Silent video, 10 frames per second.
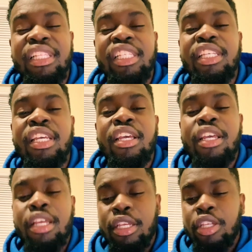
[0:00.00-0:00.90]
least
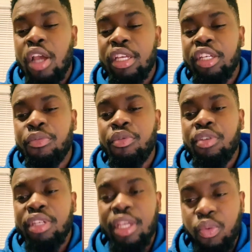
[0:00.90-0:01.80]
y'all can
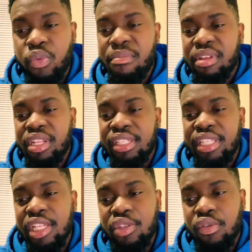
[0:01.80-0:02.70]
communicate. Women these
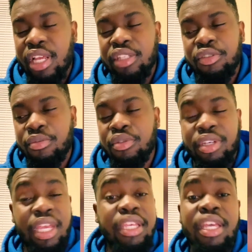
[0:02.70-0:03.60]
days don't know how to
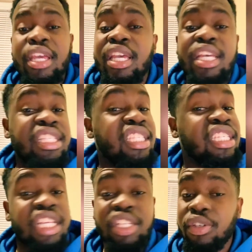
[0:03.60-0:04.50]
communicate. It's
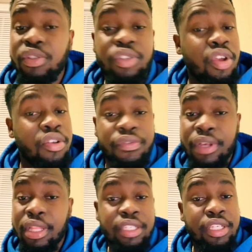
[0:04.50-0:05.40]
just your turn,
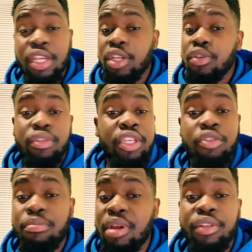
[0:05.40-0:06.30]
fellas. You think
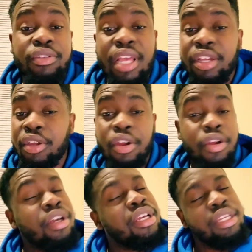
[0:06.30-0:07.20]
you married to that
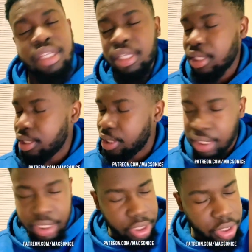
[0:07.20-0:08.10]
girl? It's
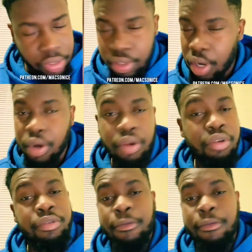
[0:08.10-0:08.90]
just your turn.